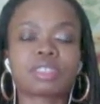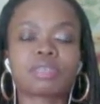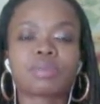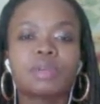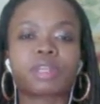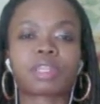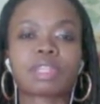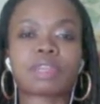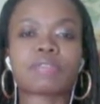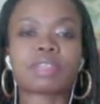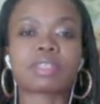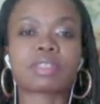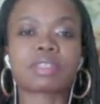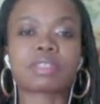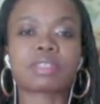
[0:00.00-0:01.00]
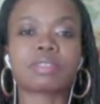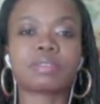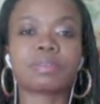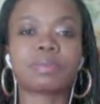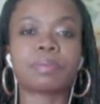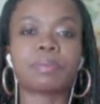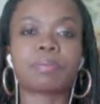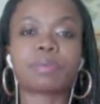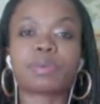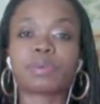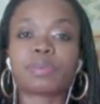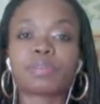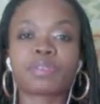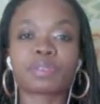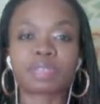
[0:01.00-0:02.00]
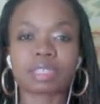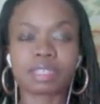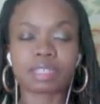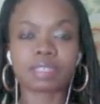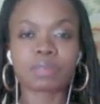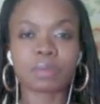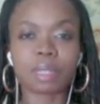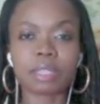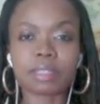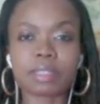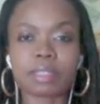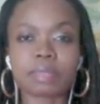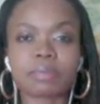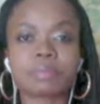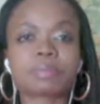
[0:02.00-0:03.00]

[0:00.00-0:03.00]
We're going to leave this to brew for 6 weeks.